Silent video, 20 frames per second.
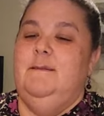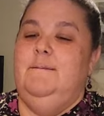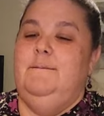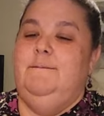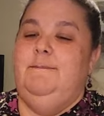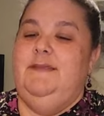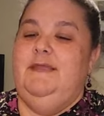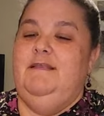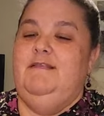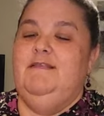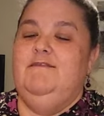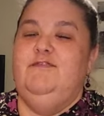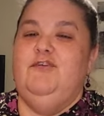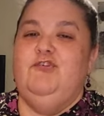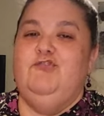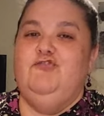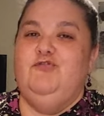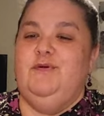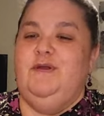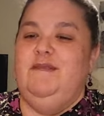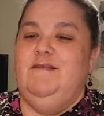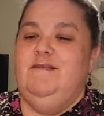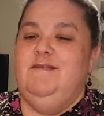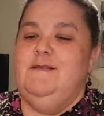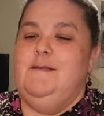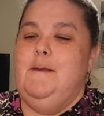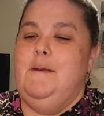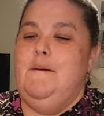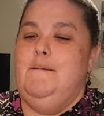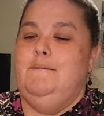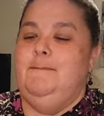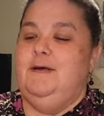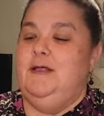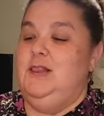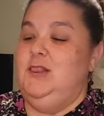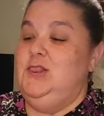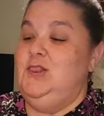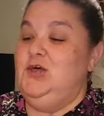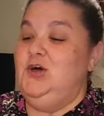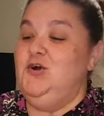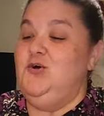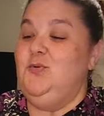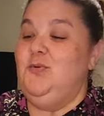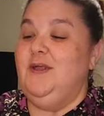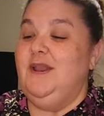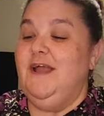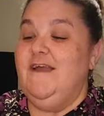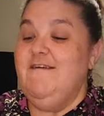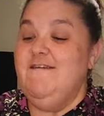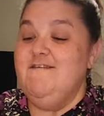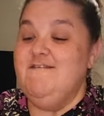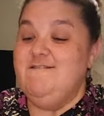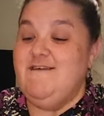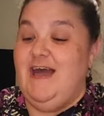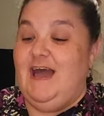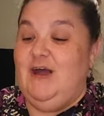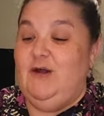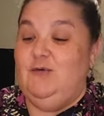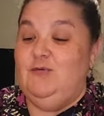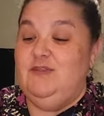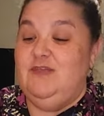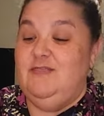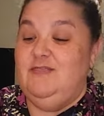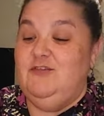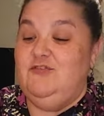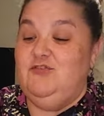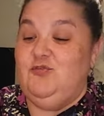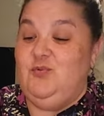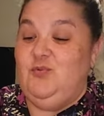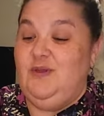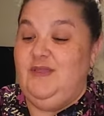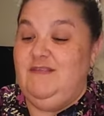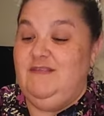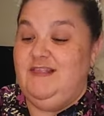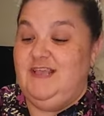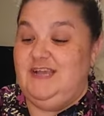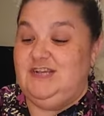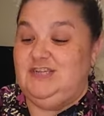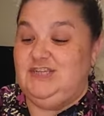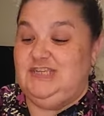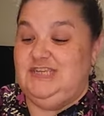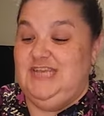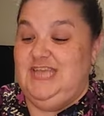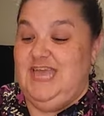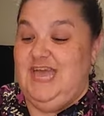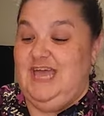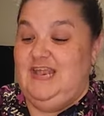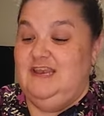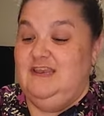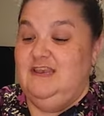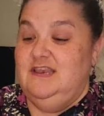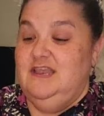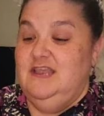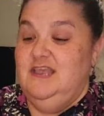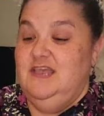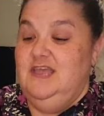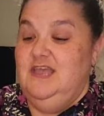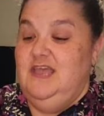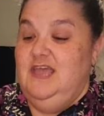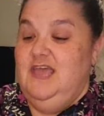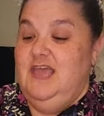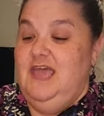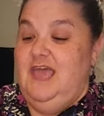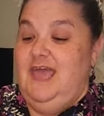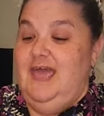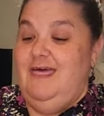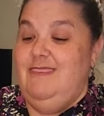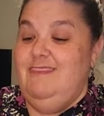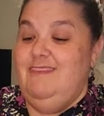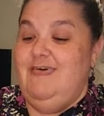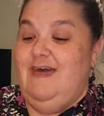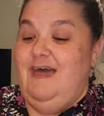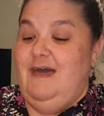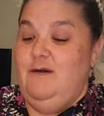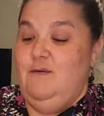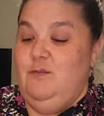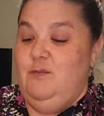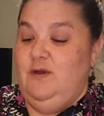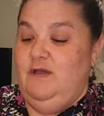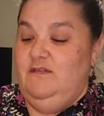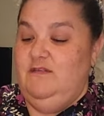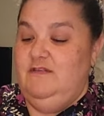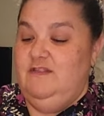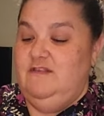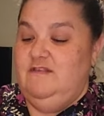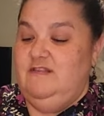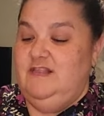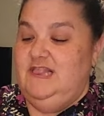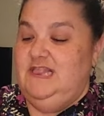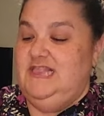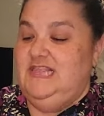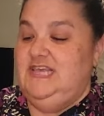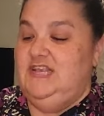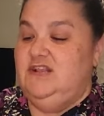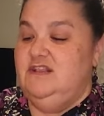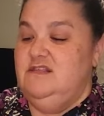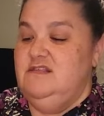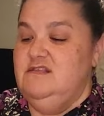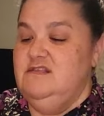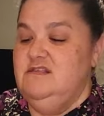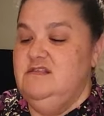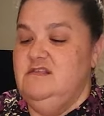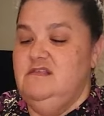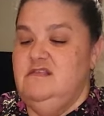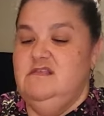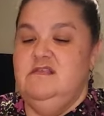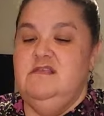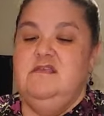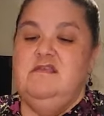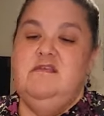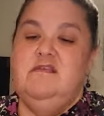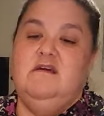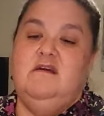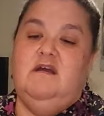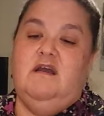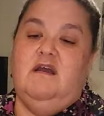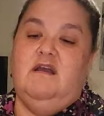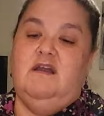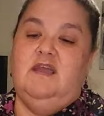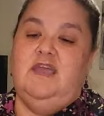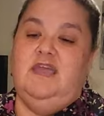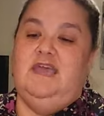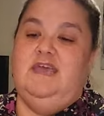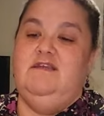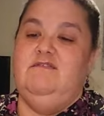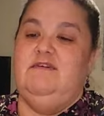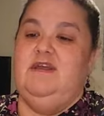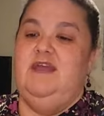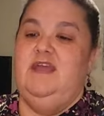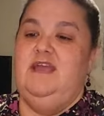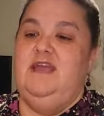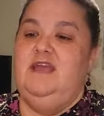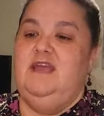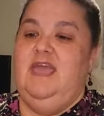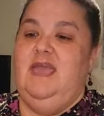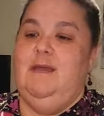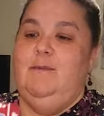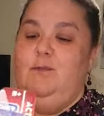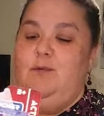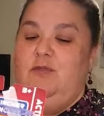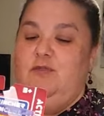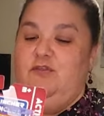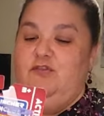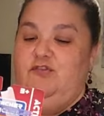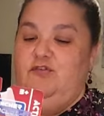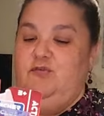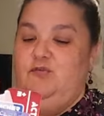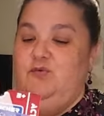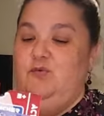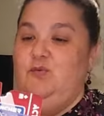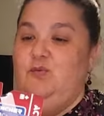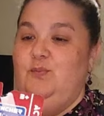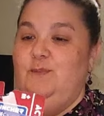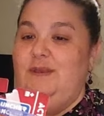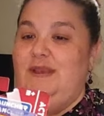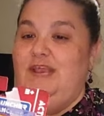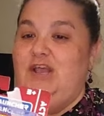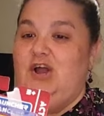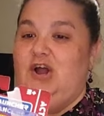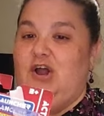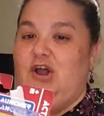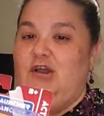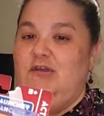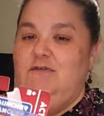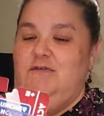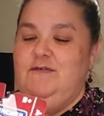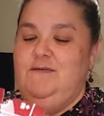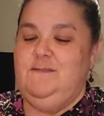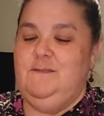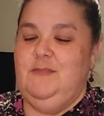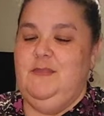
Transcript: beads of your choice, but look what I found in the toy section again. And that was this little car kit, right? It came with 2 mini cars,